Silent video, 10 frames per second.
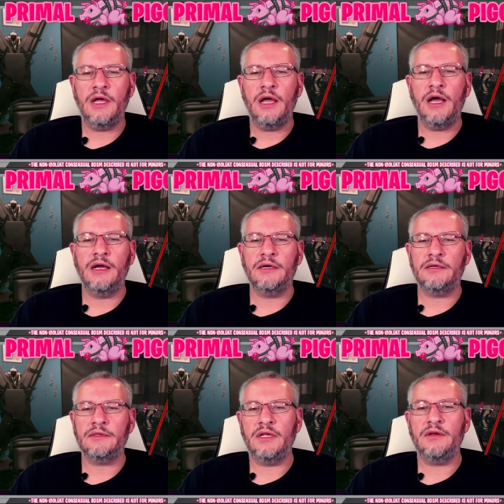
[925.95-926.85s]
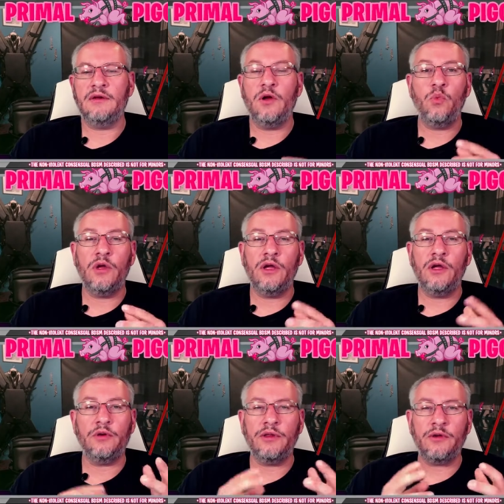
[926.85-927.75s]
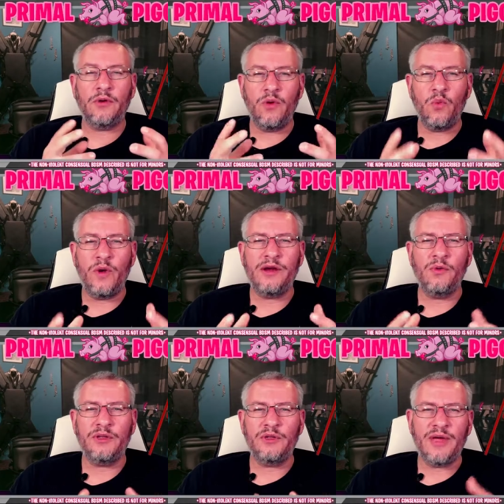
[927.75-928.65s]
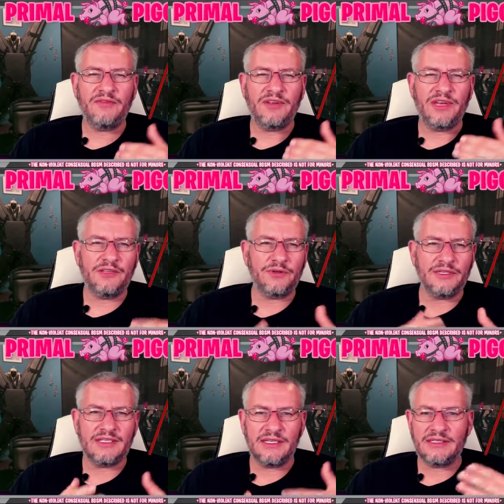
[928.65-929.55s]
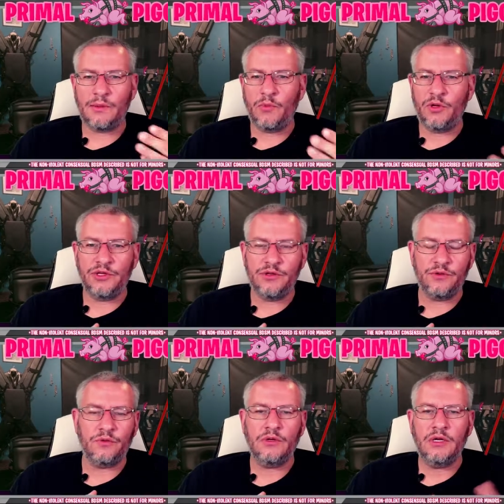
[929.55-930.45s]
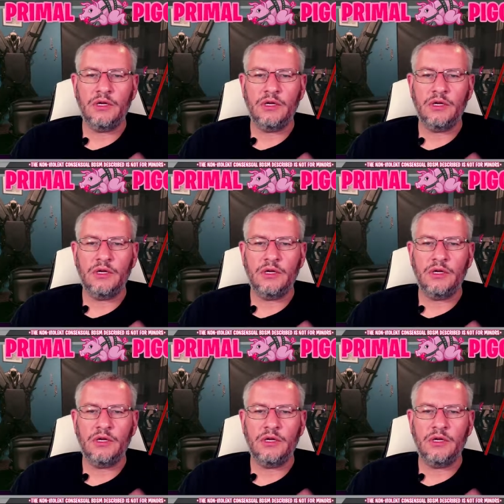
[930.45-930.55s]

uh, and uh, they're aware when you have an interest in someone new.